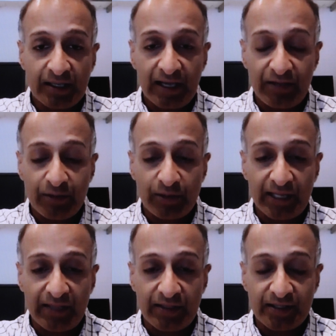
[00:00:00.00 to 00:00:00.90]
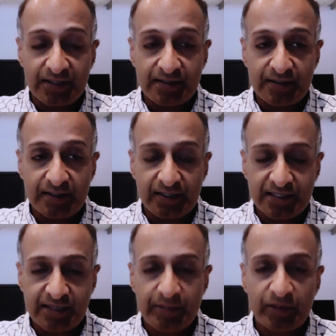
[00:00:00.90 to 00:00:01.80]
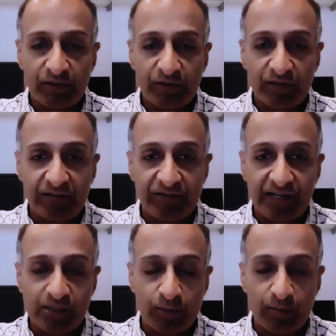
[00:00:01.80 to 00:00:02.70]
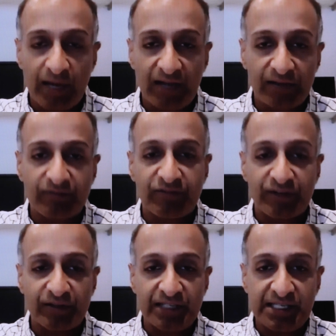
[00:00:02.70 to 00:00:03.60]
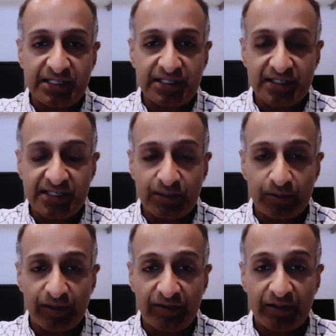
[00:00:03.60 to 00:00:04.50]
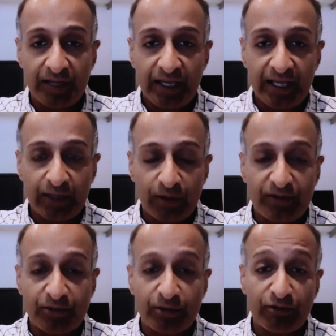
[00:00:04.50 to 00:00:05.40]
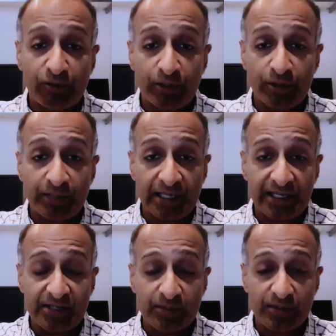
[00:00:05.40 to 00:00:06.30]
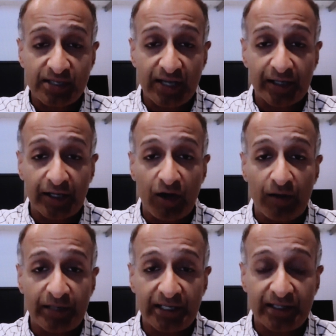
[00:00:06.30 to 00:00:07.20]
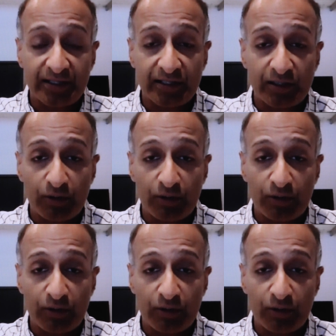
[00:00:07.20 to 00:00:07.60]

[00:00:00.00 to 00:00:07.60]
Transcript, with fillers: Uh, though again, the the typical side effects were mild and fairly easy to deal with, and grade three or four pneumonitis was uncommon at a little